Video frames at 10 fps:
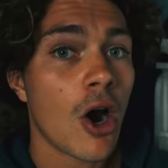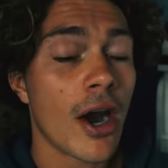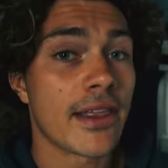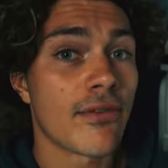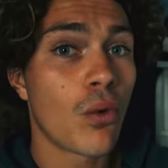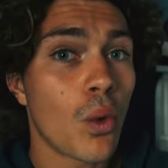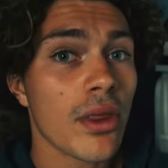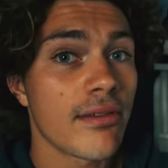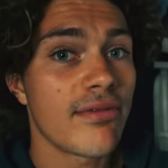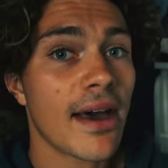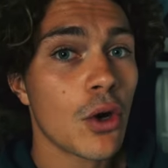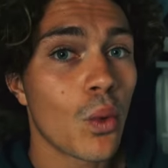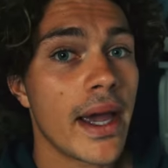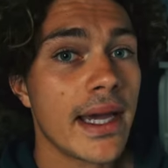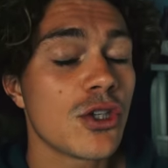All right, the fourth and final
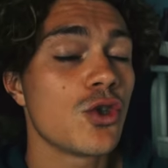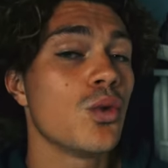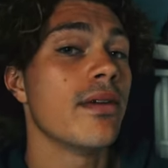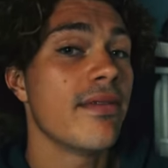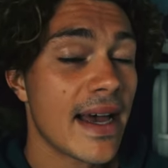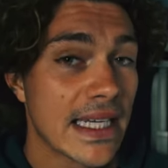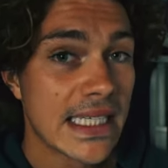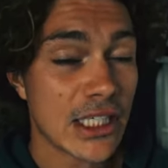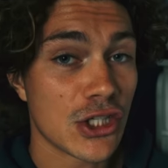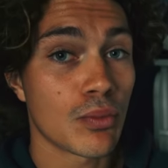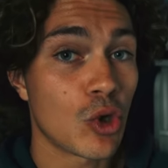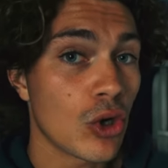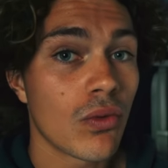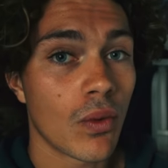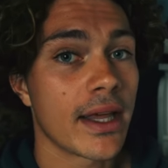way is to invest in some
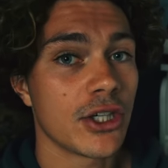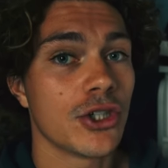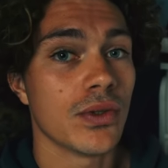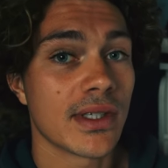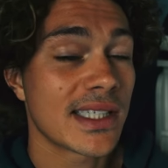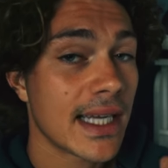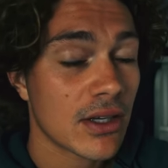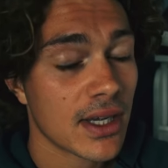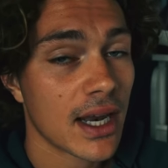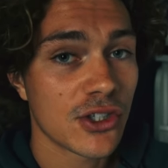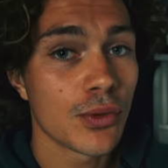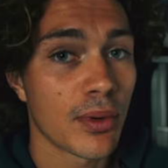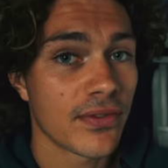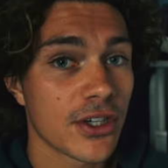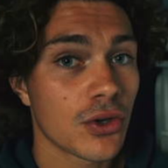good running shoes. It sounds kind of
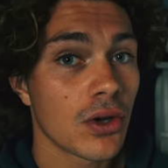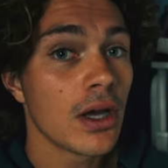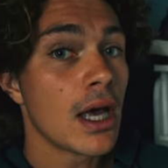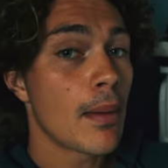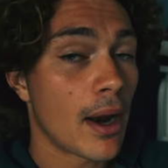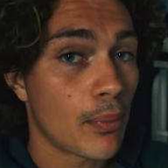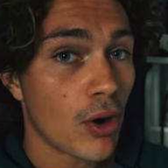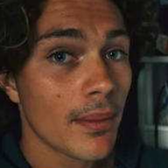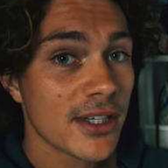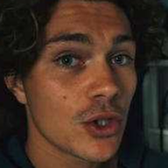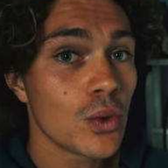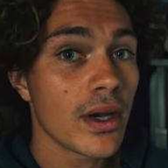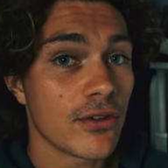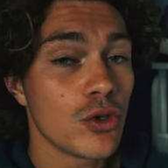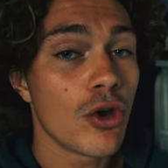superficial, but I promise you,
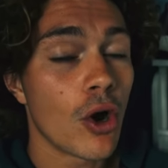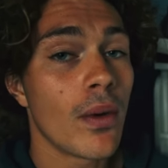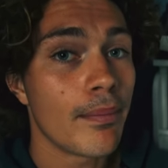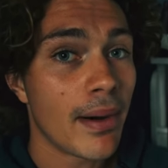if you go and